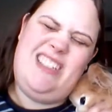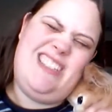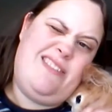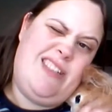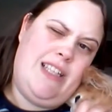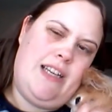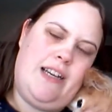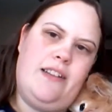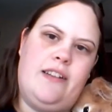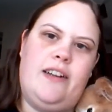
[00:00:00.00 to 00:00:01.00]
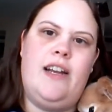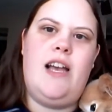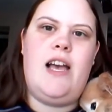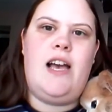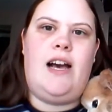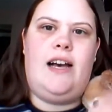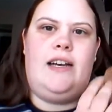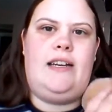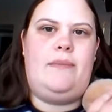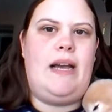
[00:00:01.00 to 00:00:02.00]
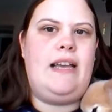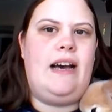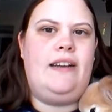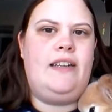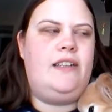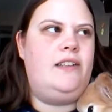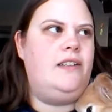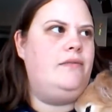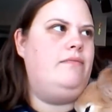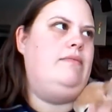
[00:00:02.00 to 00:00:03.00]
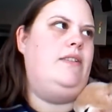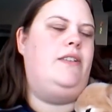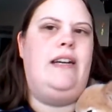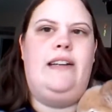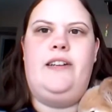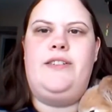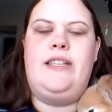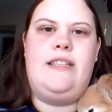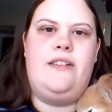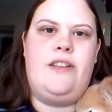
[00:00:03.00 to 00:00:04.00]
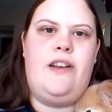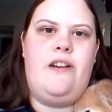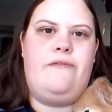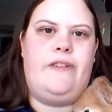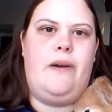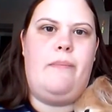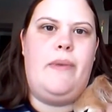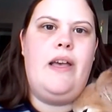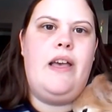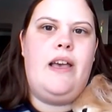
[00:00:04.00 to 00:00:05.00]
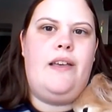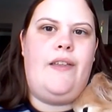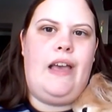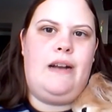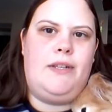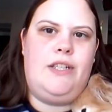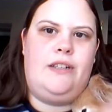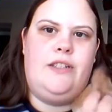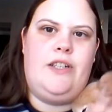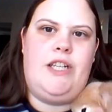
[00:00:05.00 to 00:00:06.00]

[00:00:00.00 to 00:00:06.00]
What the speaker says: She's not really a cuddler. I got her, I don't know, 6 years ago from the animal shelter.